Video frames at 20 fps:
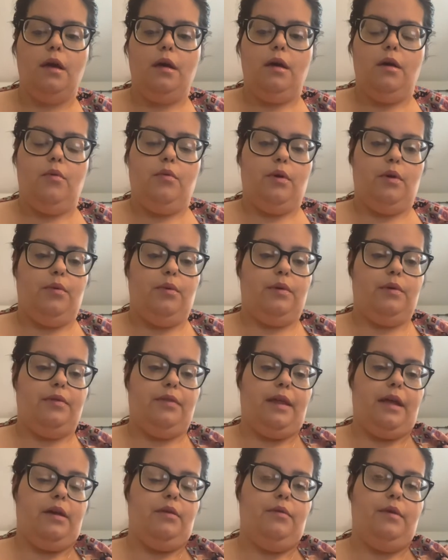We will
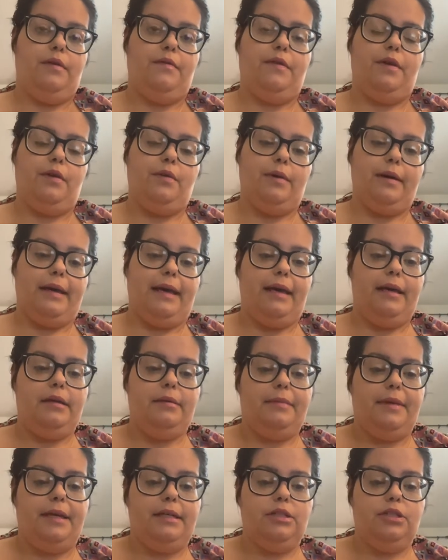then review
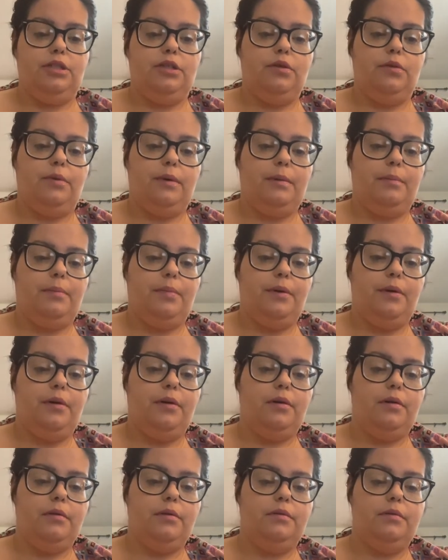again, make sure we
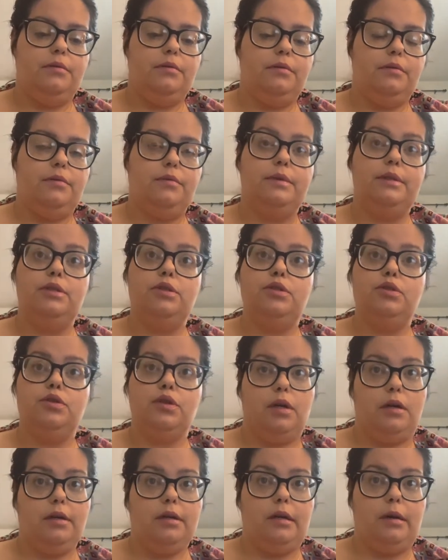
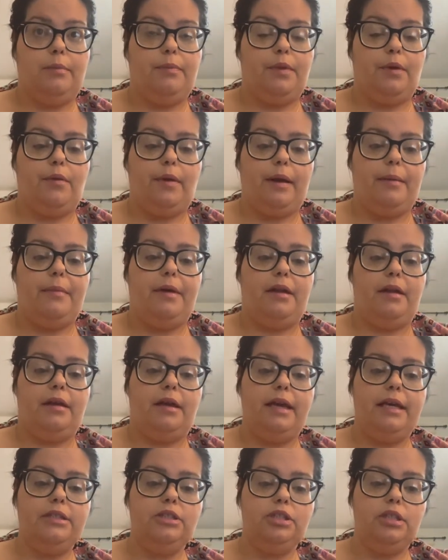drawed up the right
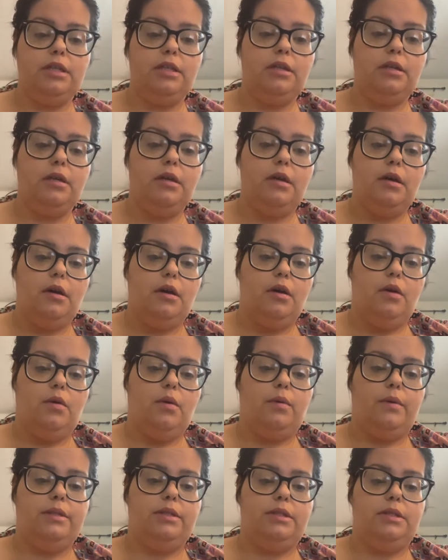medication,
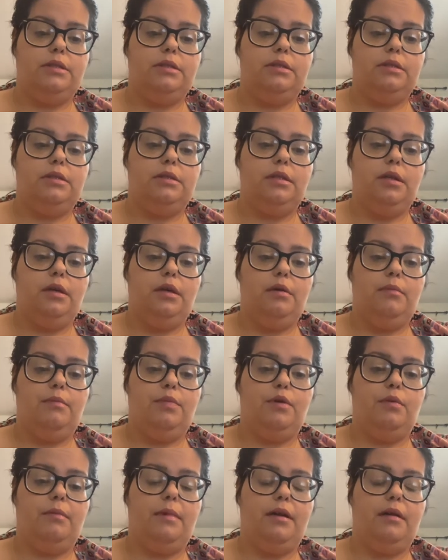which is
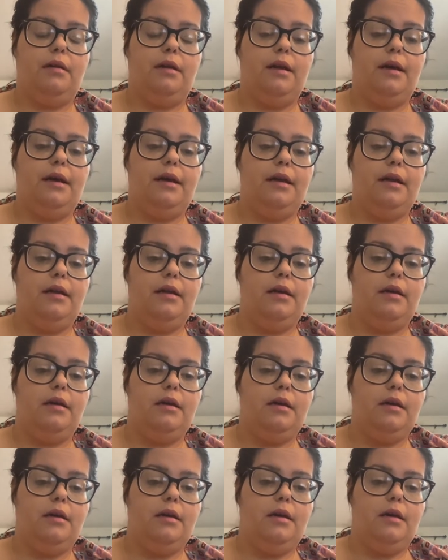bumetanide.
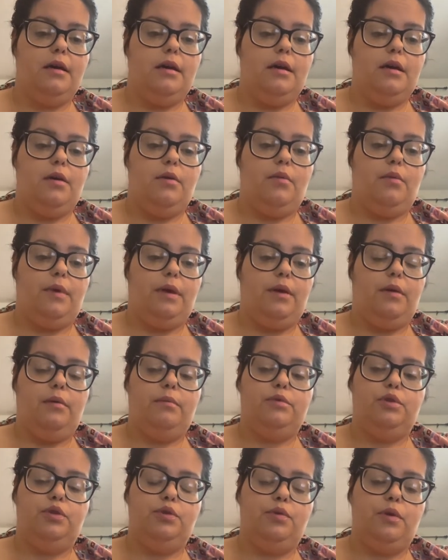
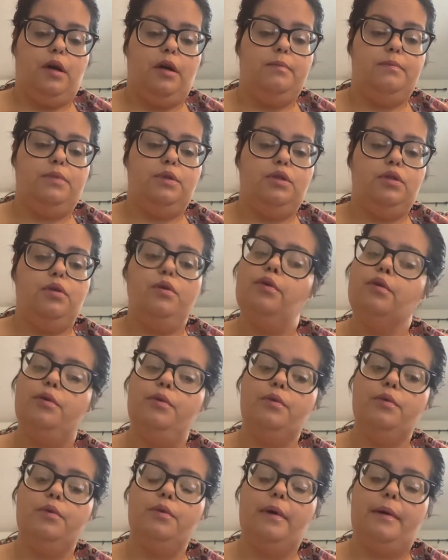We drew up 2
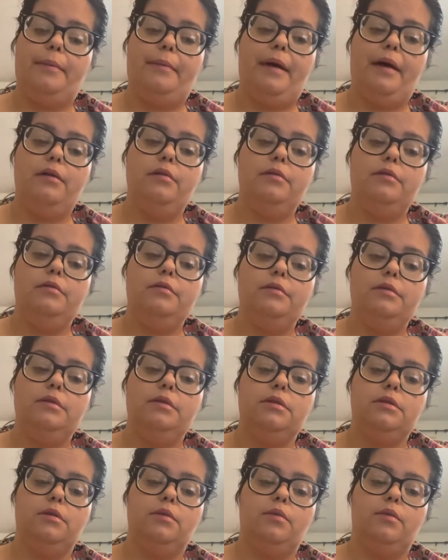mLs,
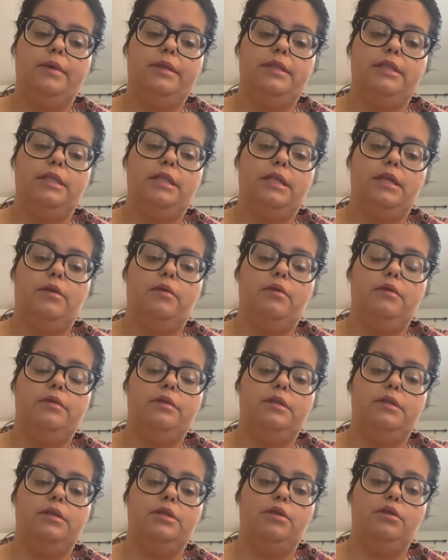which
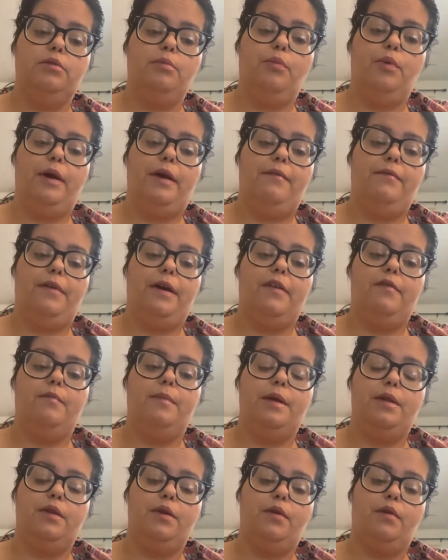equals a 0.5
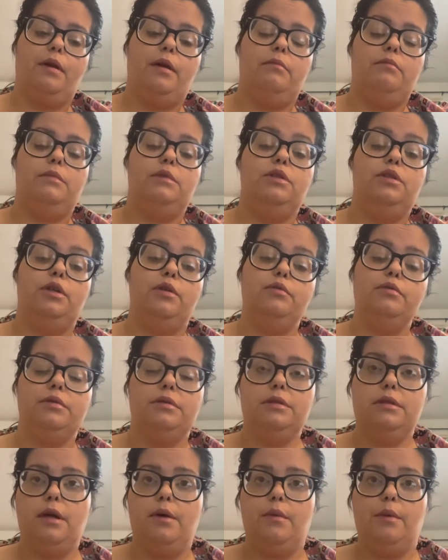milligram dose
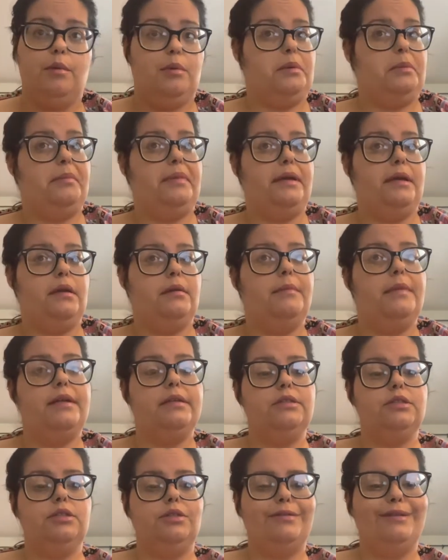that we would be
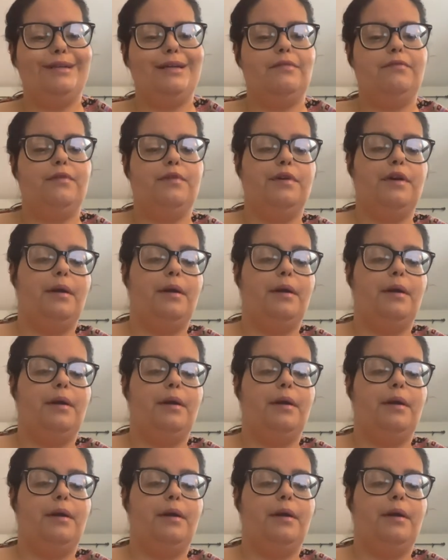administering for our